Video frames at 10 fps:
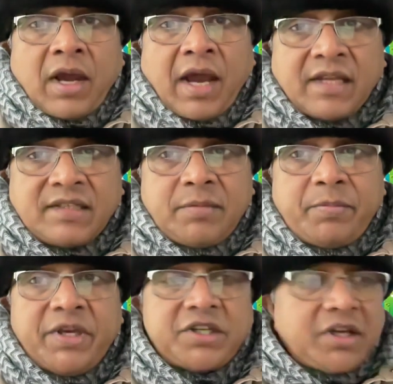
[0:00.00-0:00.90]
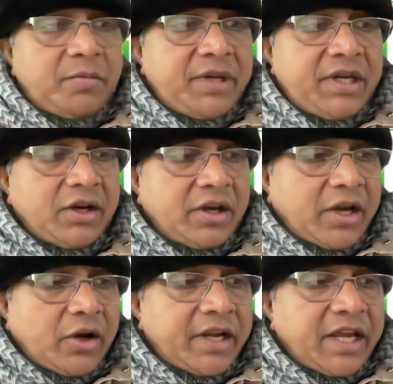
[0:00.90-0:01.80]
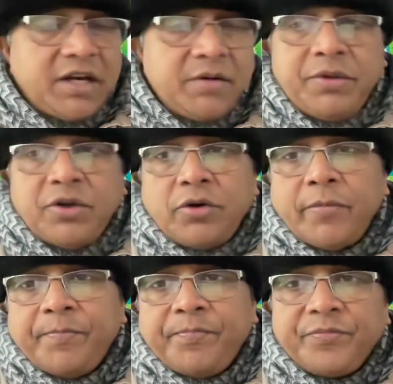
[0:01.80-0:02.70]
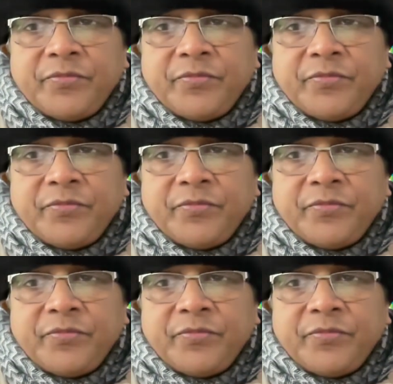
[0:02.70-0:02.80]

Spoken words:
has the patient been on NPO